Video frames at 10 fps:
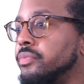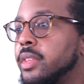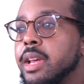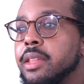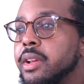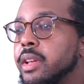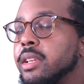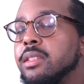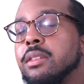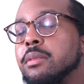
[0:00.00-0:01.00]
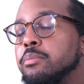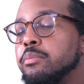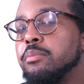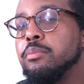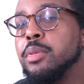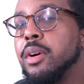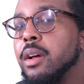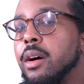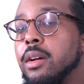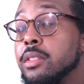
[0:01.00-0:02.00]
yeah, they're easy to put
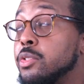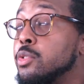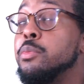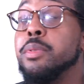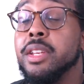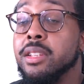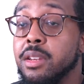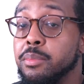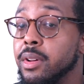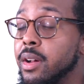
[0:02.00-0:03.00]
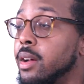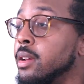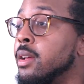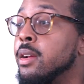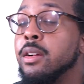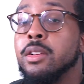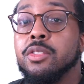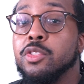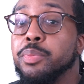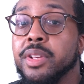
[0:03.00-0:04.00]
on, super easy to put on,
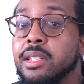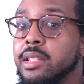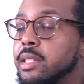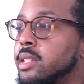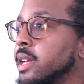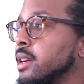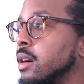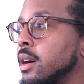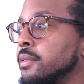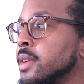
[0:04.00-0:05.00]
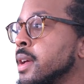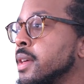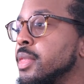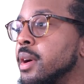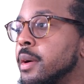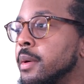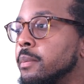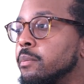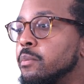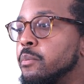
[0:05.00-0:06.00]
super easy to take off.
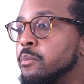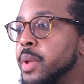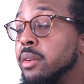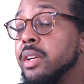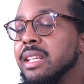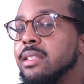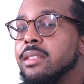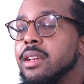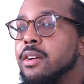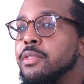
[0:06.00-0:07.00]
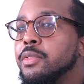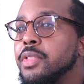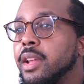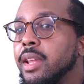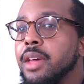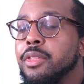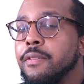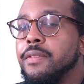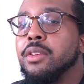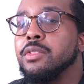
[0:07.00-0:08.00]
The belt itself, the leather
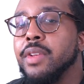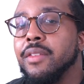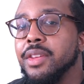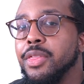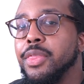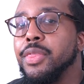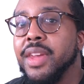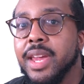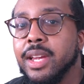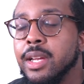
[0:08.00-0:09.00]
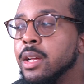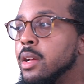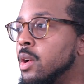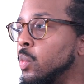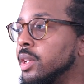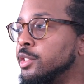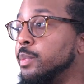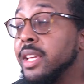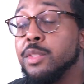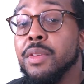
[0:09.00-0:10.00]
feels very thick, which
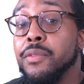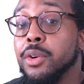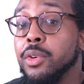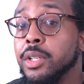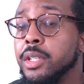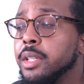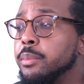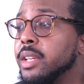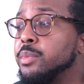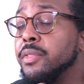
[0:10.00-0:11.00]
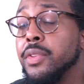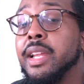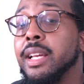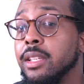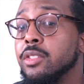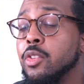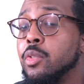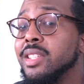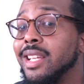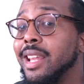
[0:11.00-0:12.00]
makes me feel good. It makes me feel like these are
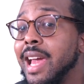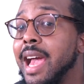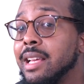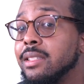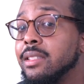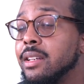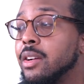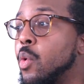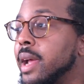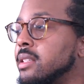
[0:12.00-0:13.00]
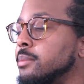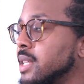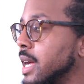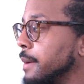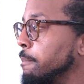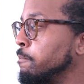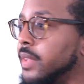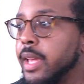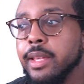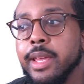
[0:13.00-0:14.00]
going to last quite some time.
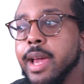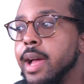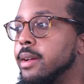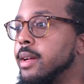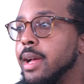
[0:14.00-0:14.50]
And yeah,